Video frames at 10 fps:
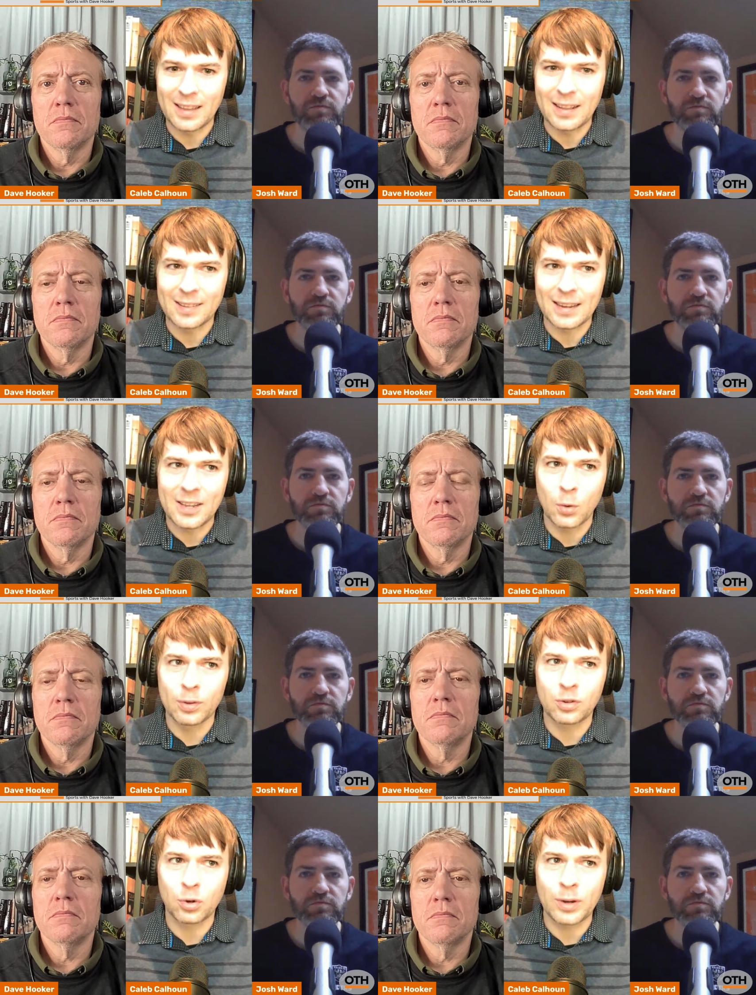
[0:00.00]
Speaker 1: it's like Nico
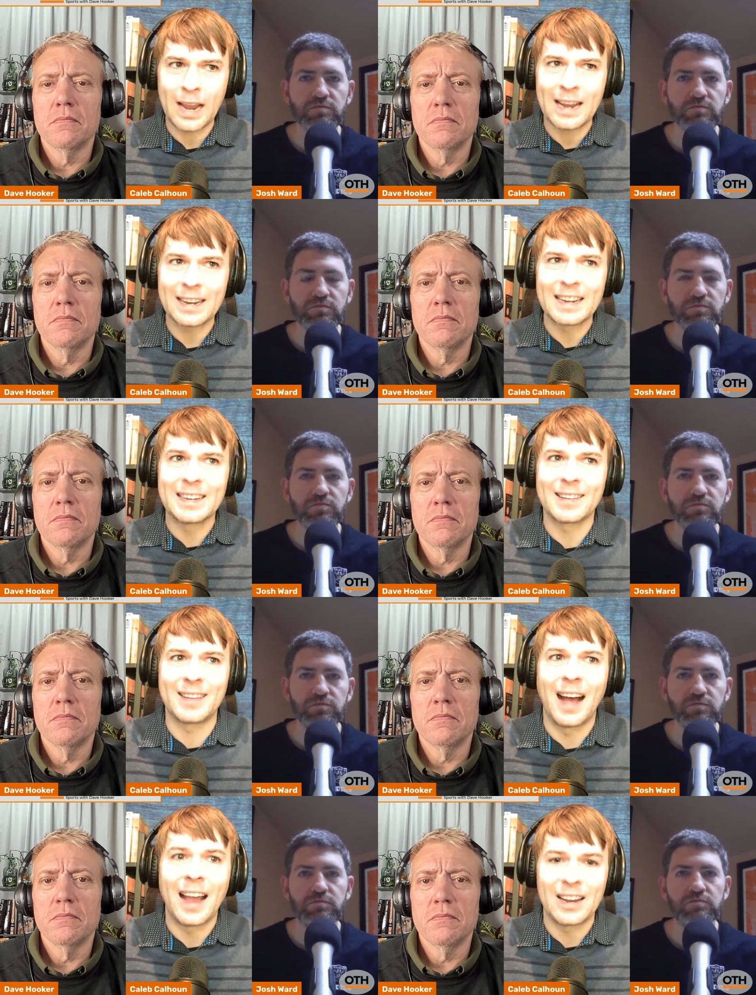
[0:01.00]
was created and
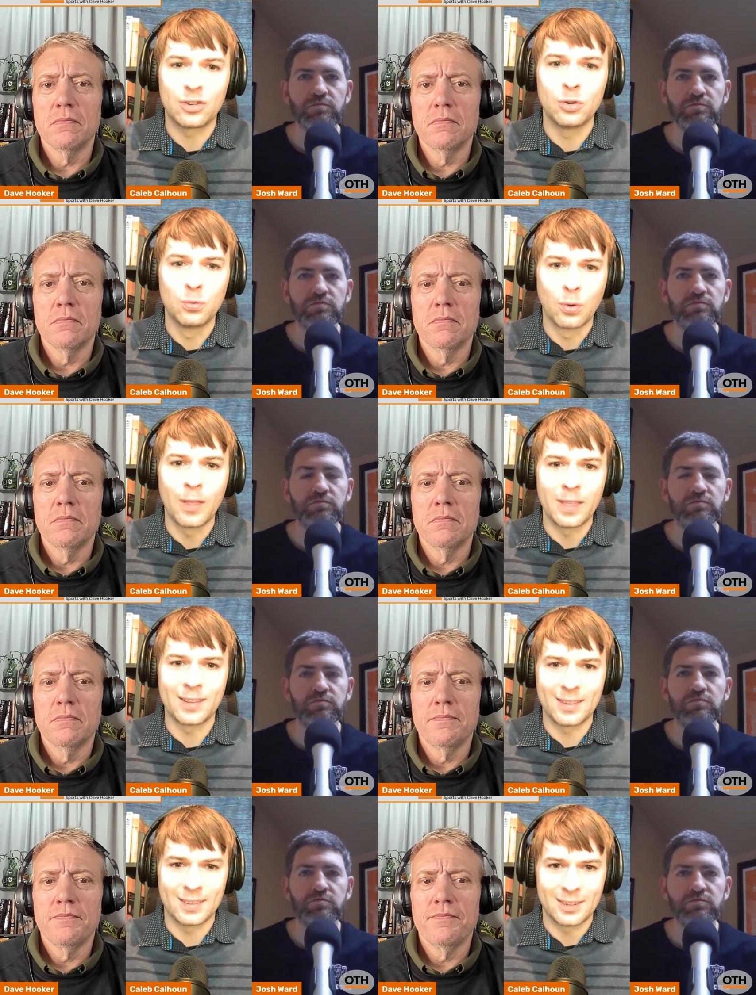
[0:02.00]
designed to run this
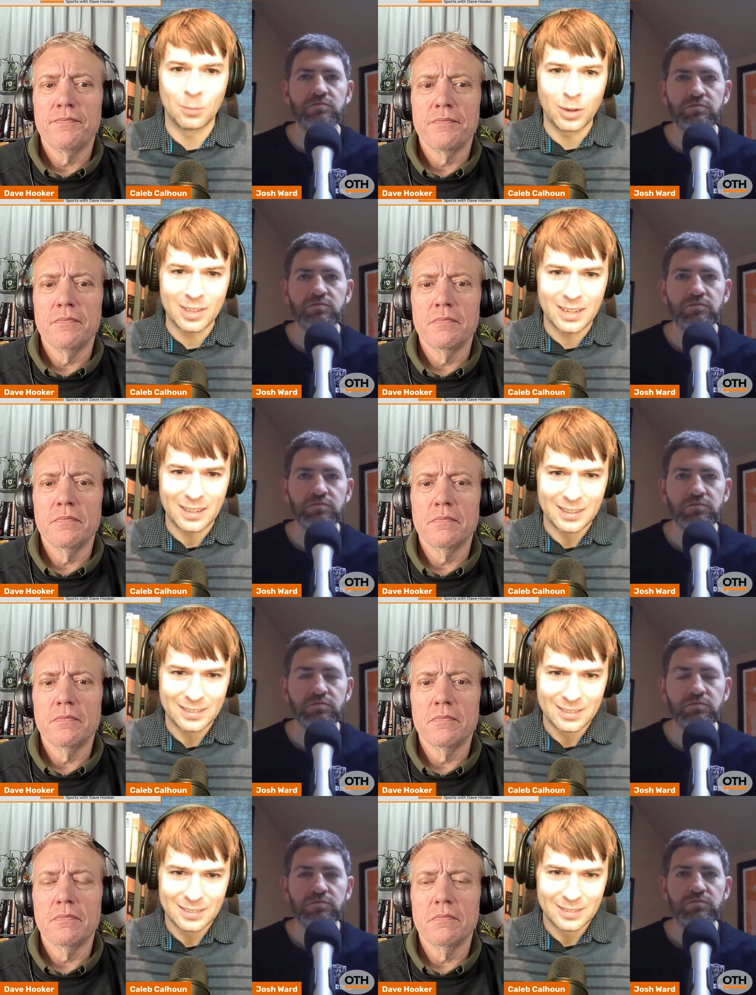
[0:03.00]
system, wasn't he?
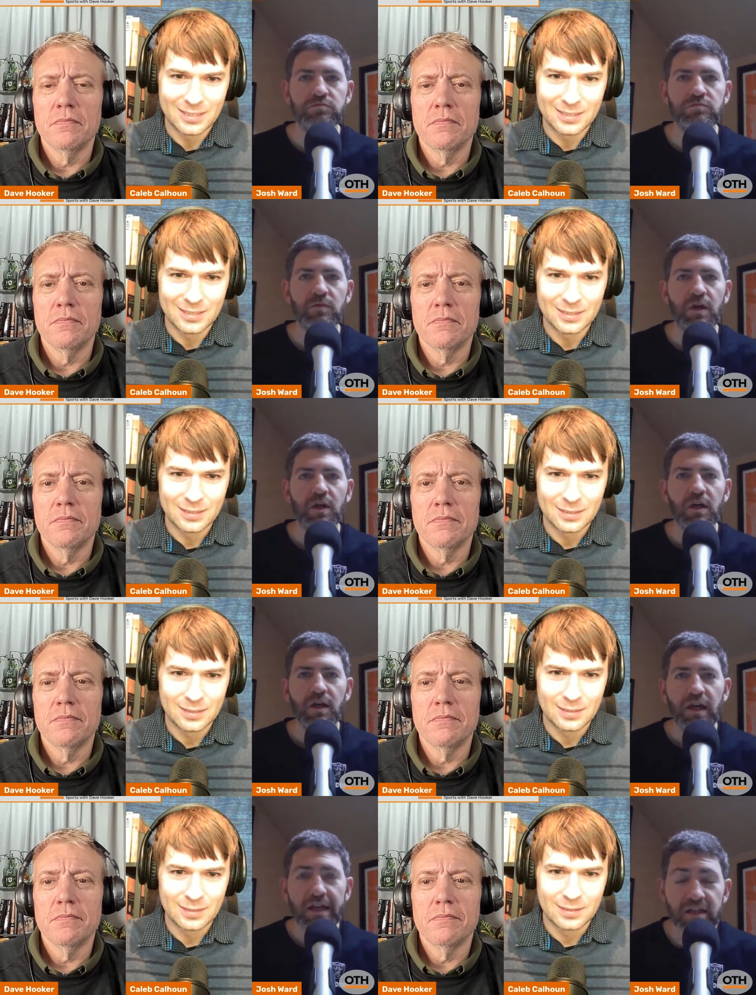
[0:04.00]

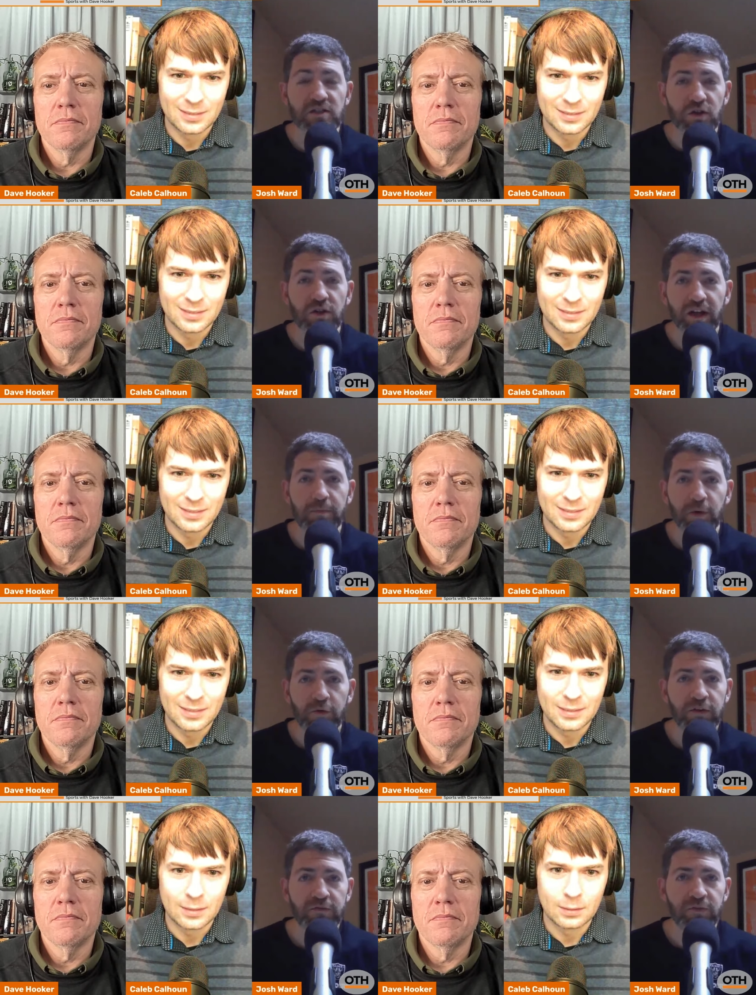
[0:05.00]
Speaker 2: He does look like a
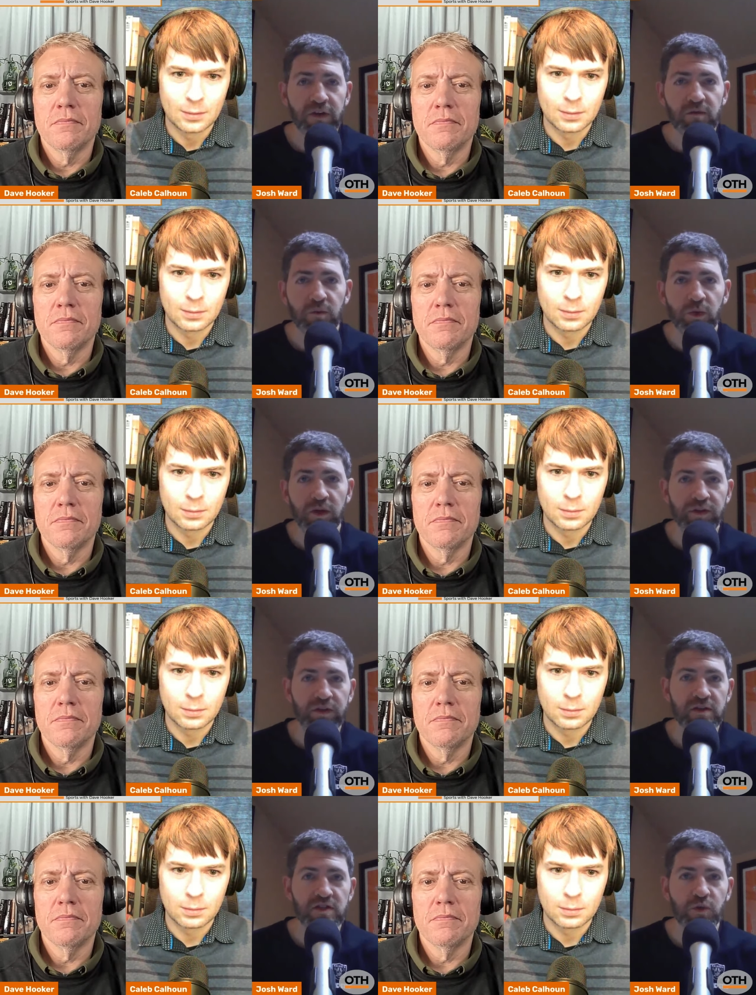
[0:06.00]
perfect fit with
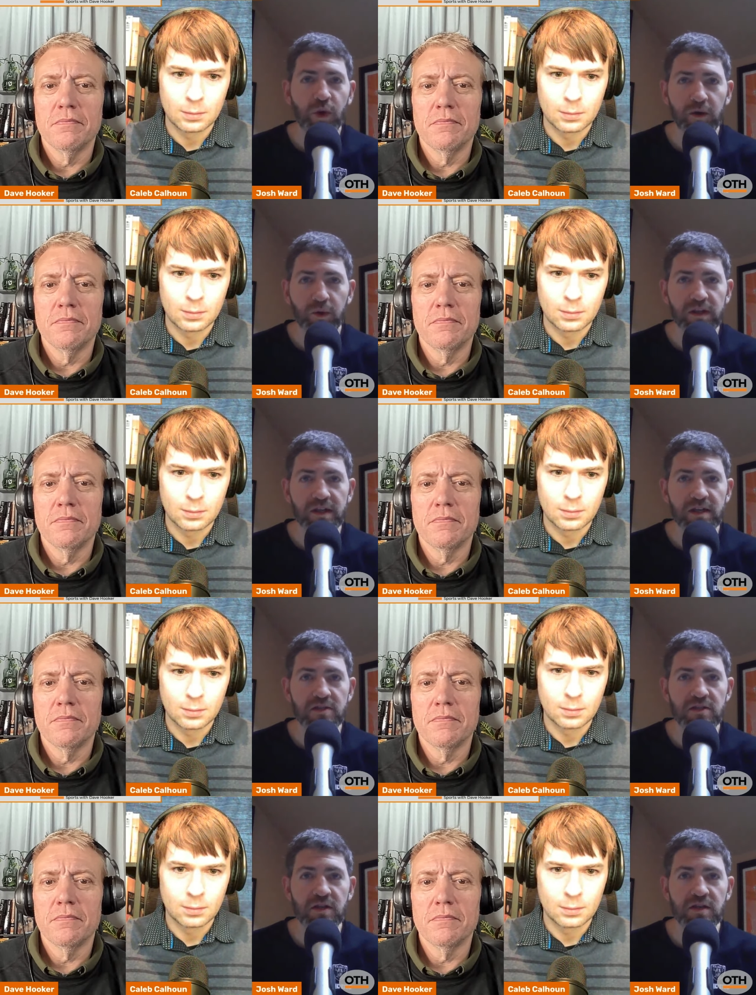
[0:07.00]
his quick
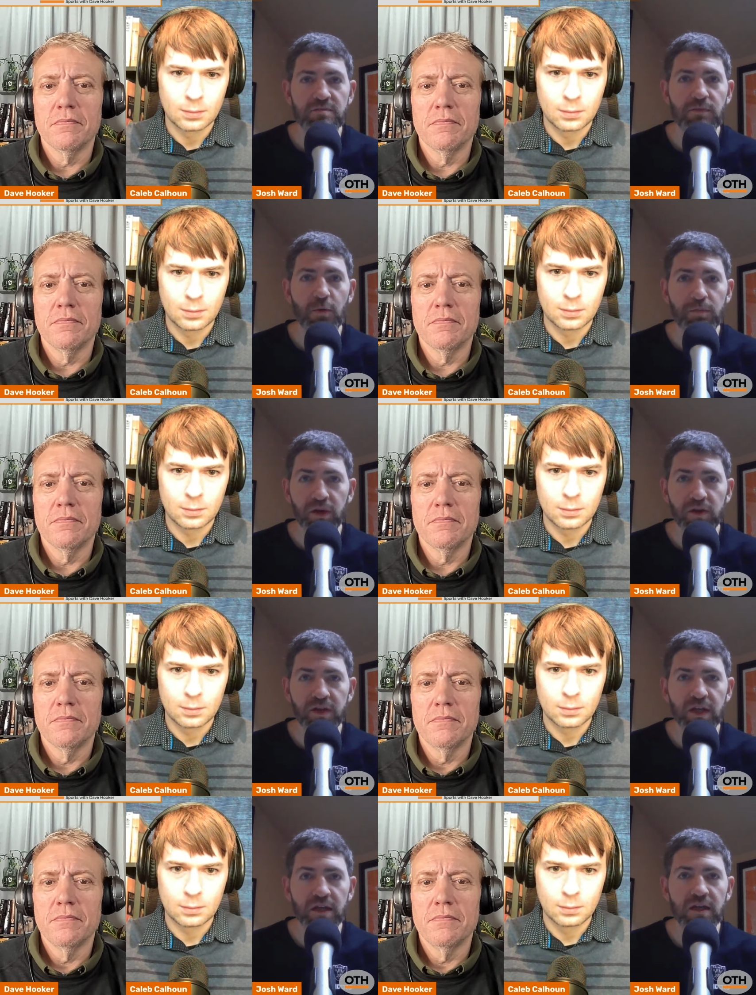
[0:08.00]
release, his
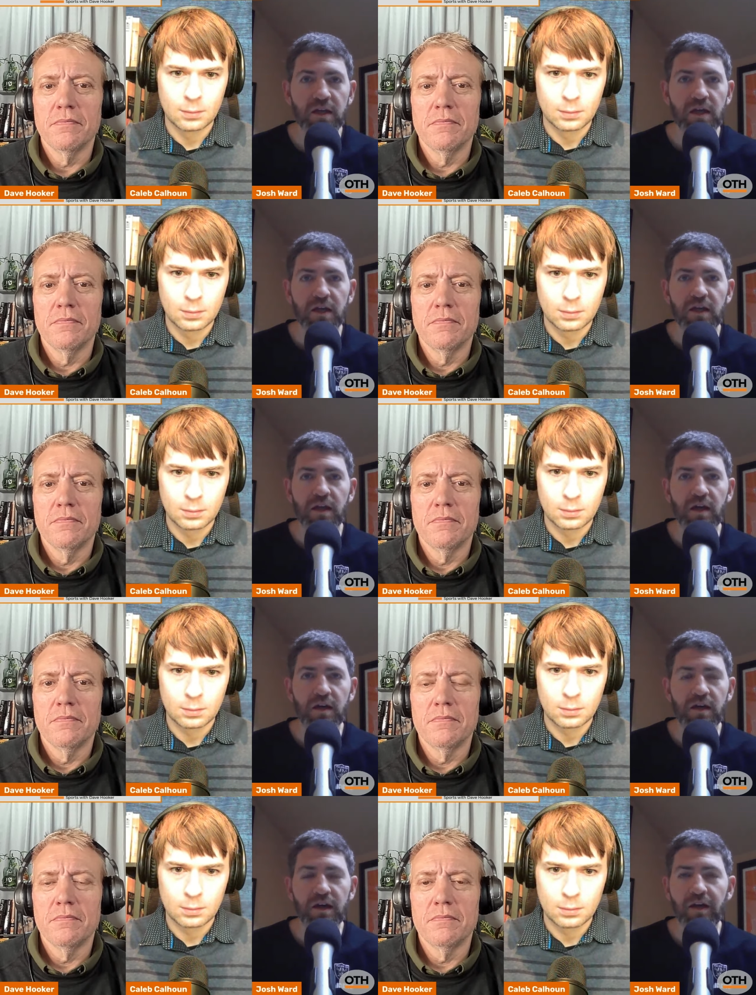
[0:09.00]
mobility,
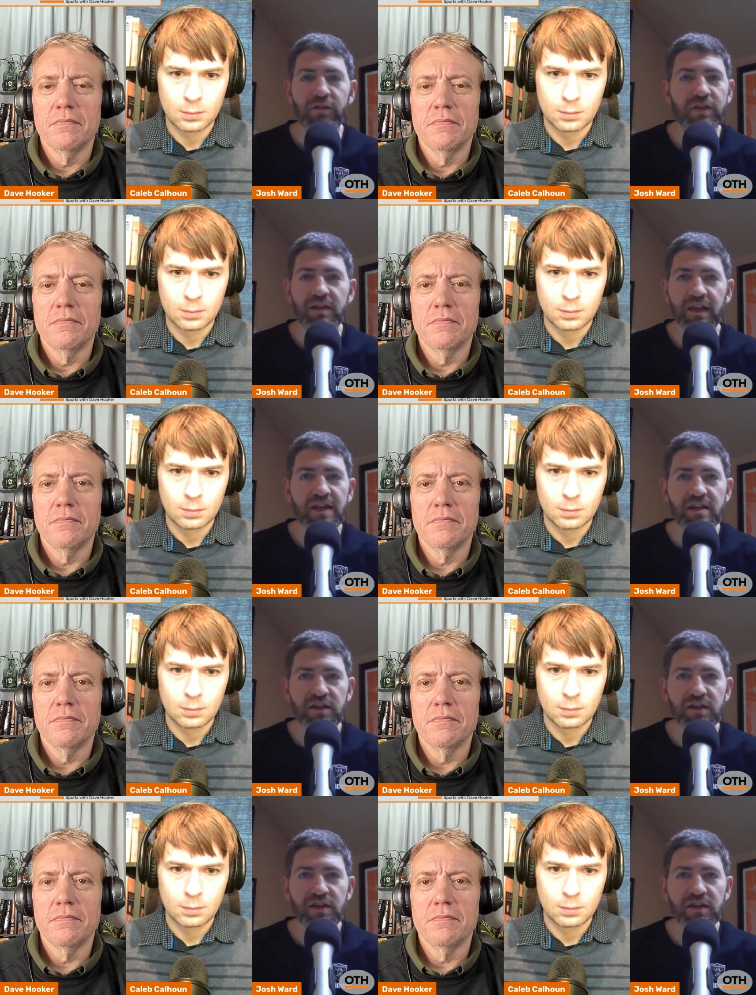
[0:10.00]
uh, everything that he